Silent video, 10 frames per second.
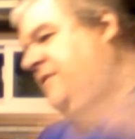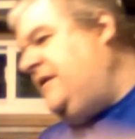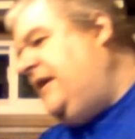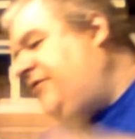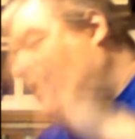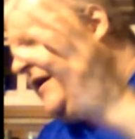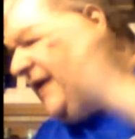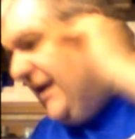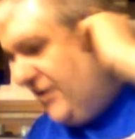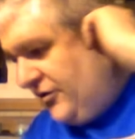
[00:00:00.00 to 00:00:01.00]
the thing
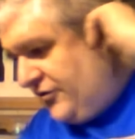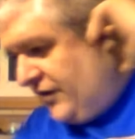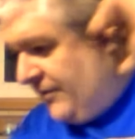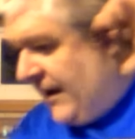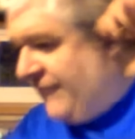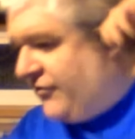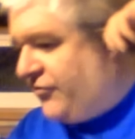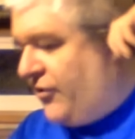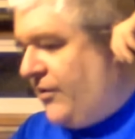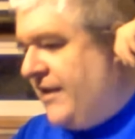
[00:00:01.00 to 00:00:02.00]
got a little screwed up. I have to
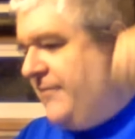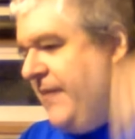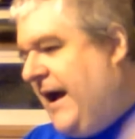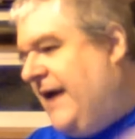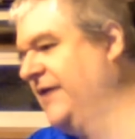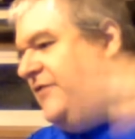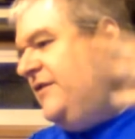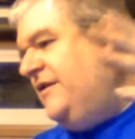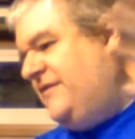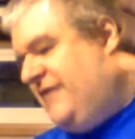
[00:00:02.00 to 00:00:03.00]
throw away the package
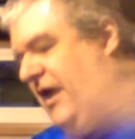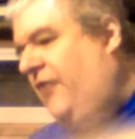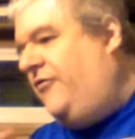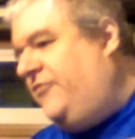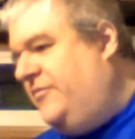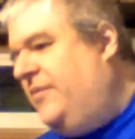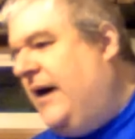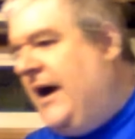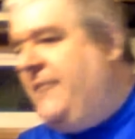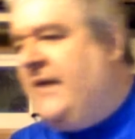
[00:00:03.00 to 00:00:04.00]
itself,
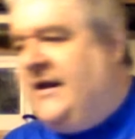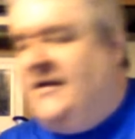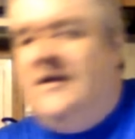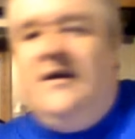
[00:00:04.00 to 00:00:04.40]
but I mean,